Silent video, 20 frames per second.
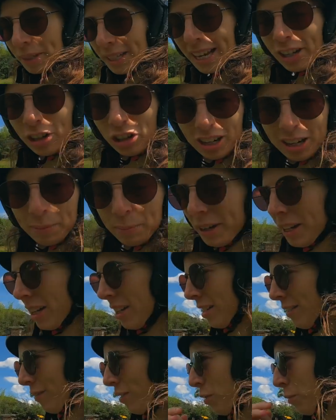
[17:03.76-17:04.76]
Potentially
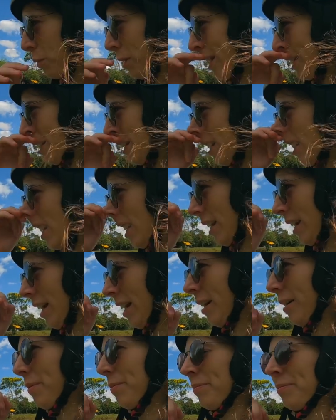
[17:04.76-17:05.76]
because of the wind.
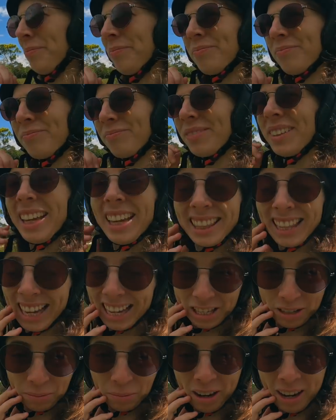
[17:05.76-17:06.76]

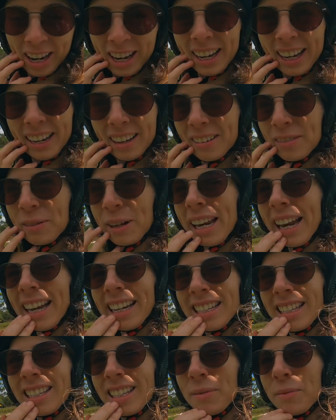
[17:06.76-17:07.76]
That's why we
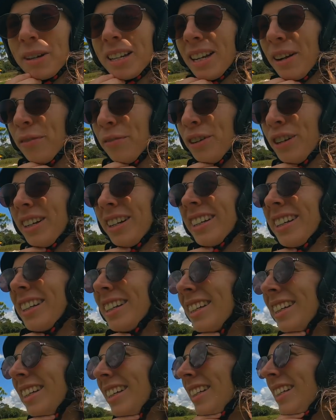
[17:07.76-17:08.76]
landed somewhere different.
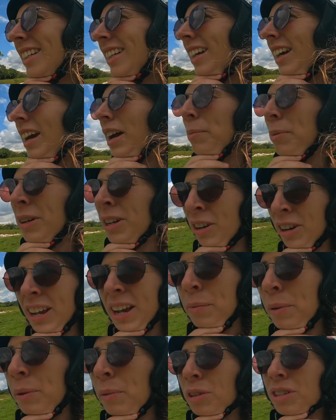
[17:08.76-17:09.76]
But no,
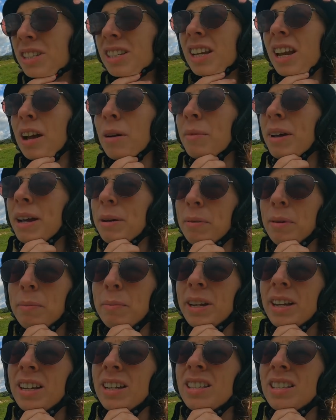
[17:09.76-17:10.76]
yeah, we wanted to come here, but
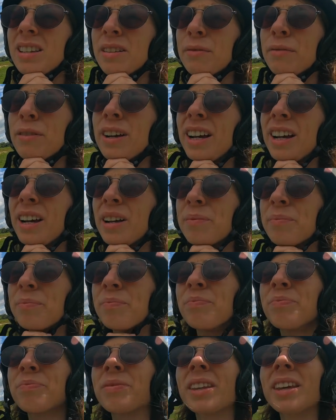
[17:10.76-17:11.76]
because of
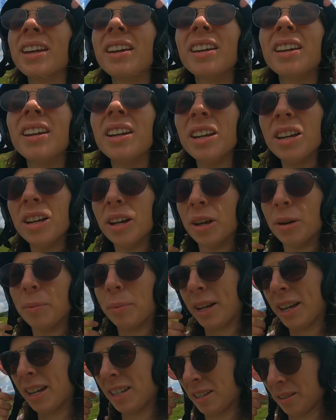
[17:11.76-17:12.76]
the
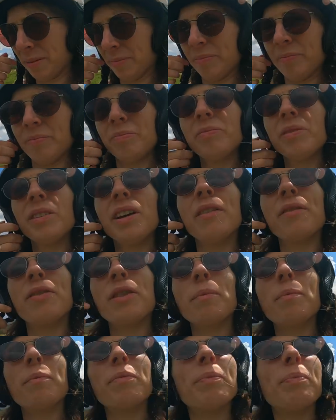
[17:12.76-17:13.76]

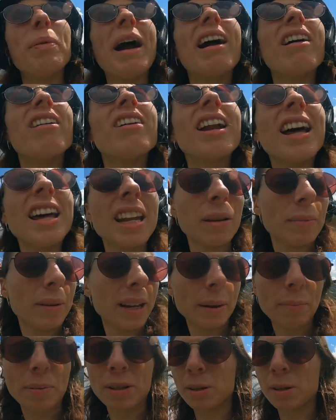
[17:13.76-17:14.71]
paragliding being